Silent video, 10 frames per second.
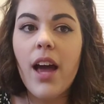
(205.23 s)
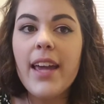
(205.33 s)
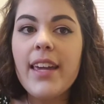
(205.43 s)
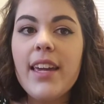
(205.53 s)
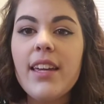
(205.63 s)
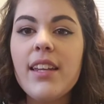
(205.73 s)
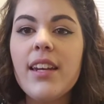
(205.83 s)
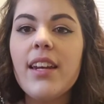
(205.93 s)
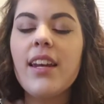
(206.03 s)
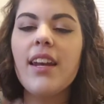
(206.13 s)
I can't
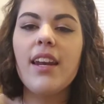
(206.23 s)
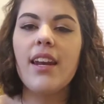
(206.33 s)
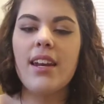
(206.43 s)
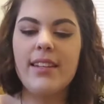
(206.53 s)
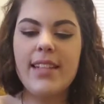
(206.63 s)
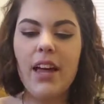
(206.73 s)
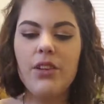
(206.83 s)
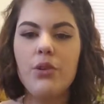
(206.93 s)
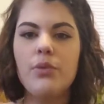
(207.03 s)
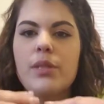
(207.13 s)

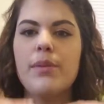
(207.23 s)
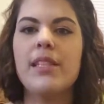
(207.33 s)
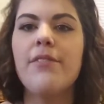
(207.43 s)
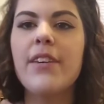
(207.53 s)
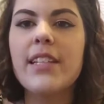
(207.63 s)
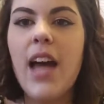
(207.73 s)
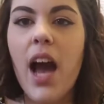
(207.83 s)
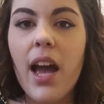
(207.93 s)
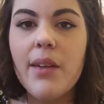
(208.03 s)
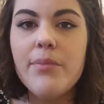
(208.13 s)
tell you specific
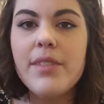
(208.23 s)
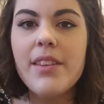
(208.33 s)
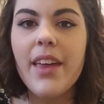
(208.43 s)
times